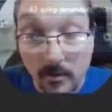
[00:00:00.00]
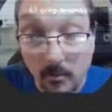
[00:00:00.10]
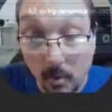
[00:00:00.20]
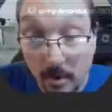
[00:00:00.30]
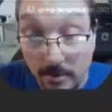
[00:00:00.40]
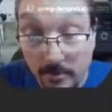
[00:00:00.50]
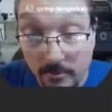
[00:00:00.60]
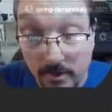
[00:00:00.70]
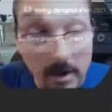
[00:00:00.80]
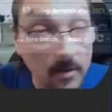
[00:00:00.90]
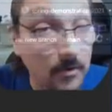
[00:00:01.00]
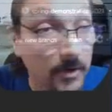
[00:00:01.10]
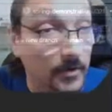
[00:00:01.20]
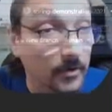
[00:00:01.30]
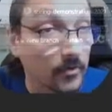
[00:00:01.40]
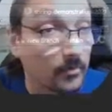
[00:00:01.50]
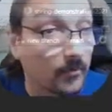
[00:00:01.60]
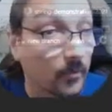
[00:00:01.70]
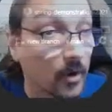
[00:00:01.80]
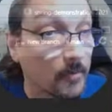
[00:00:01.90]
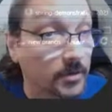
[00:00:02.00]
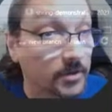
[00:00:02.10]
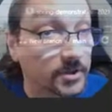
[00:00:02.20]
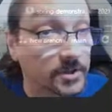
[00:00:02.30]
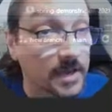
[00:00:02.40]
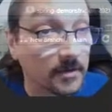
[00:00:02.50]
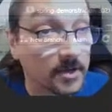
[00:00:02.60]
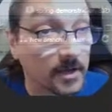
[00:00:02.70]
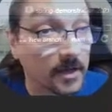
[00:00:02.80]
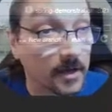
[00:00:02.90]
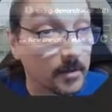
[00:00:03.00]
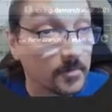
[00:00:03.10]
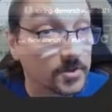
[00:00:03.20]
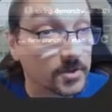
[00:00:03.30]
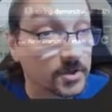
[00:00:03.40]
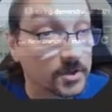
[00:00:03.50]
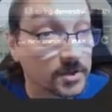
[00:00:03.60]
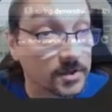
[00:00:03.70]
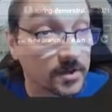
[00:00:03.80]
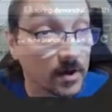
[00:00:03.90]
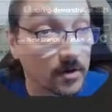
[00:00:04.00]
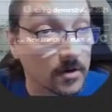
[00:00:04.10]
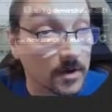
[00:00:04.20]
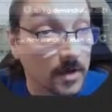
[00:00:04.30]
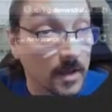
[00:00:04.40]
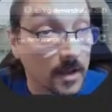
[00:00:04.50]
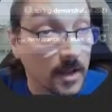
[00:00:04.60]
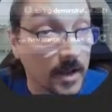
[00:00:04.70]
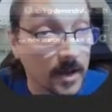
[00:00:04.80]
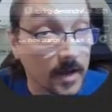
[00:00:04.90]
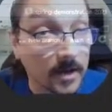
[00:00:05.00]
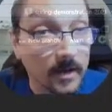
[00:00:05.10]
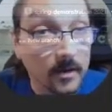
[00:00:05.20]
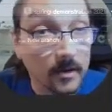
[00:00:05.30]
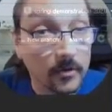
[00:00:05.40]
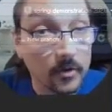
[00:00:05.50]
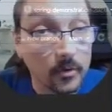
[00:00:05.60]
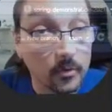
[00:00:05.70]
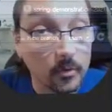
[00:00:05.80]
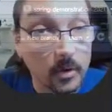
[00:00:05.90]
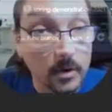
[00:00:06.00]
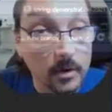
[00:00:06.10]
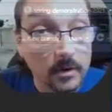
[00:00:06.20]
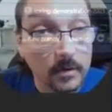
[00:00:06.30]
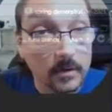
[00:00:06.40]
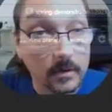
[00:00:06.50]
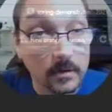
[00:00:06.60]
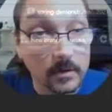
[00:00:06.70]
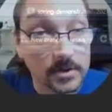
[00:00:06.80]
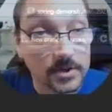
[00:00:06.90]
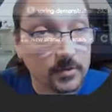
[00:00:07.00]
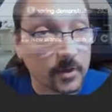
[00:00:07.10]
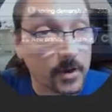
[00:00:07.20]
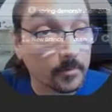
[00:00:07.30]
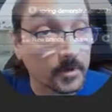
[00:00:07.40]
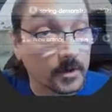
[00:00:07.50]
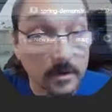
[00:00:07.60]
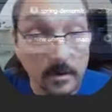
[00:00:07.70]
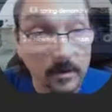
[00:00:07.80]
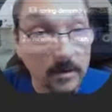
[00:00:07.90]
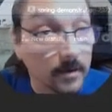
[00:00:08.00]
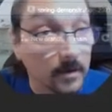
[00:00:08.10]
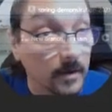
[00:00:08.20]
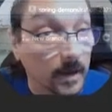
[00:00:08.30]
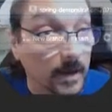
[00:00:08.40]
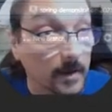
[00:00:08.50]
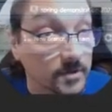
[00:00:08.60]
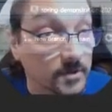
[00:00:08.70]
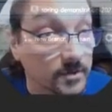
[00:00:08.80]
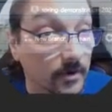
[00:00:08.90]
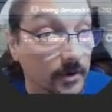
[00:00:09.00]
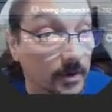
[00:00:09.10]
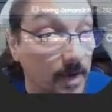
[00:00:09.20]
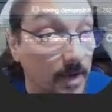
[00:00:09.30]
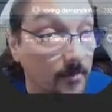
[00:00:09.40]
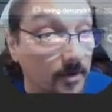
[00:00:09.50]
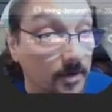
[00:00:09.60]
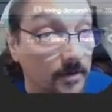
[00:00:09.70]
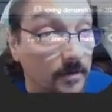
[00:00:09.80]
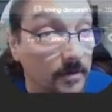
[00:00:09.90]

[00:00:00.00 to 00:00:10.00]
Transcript: The one other thing I want to do before I push this out to GitHub is just start a new script, and I'm just going to name it.